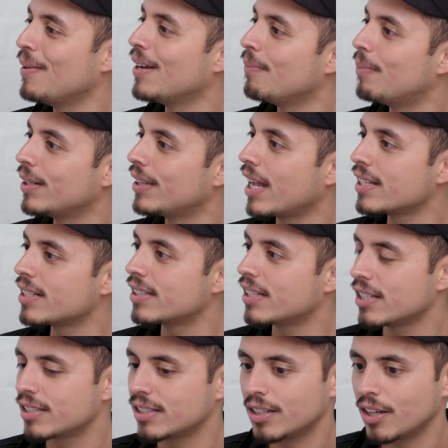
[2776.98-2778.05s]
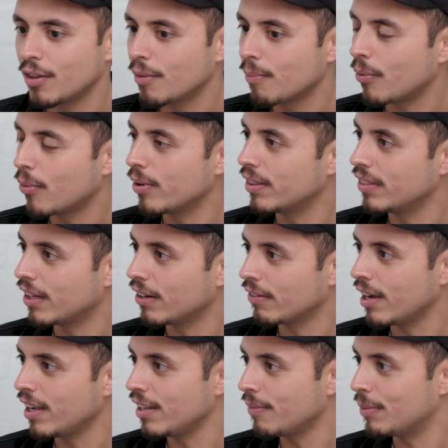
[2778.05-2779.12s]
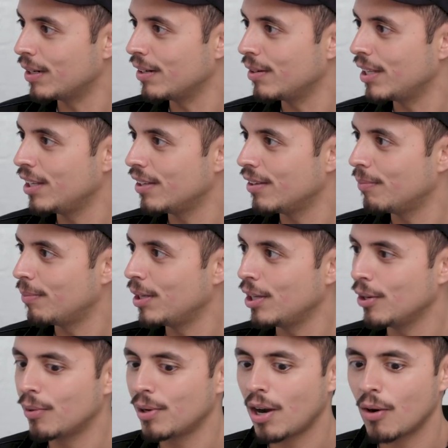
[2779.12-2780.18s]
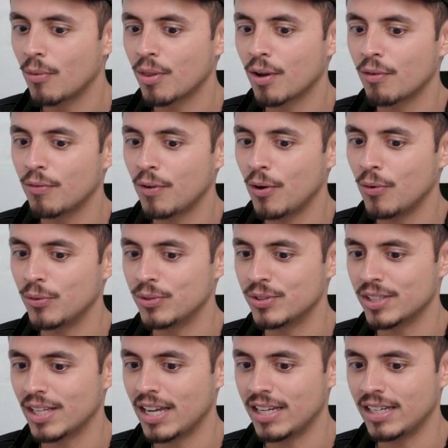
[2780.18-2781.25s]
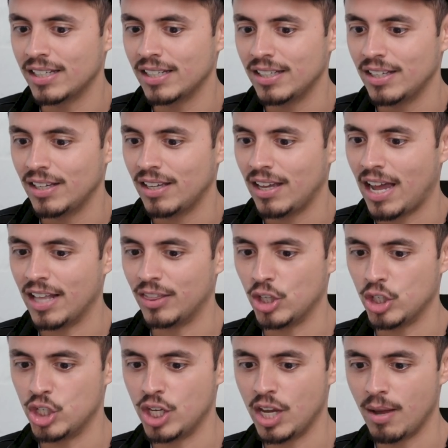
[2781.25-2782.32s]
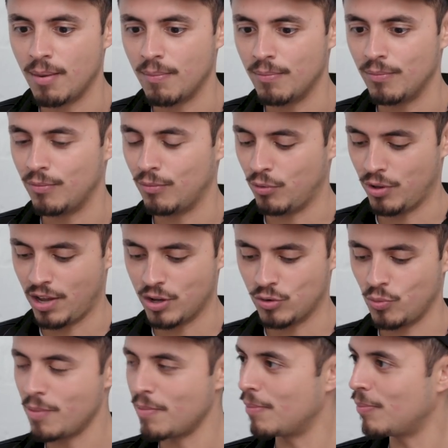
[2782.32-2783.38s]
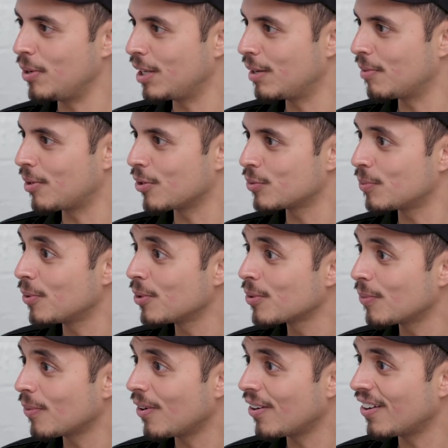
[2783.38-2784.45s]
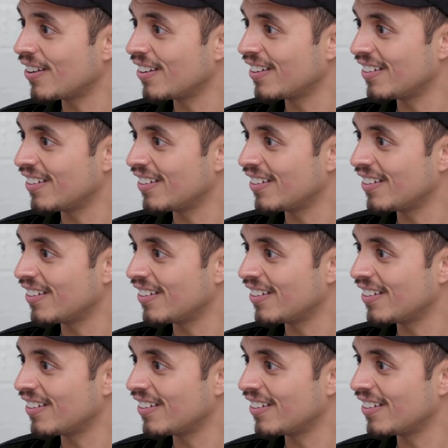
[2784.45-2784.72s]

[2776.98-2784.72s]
but but that's that's another important thing, right? But oh. but here we are with our phones, like at the gym, we, as women, putting them in our sports bra,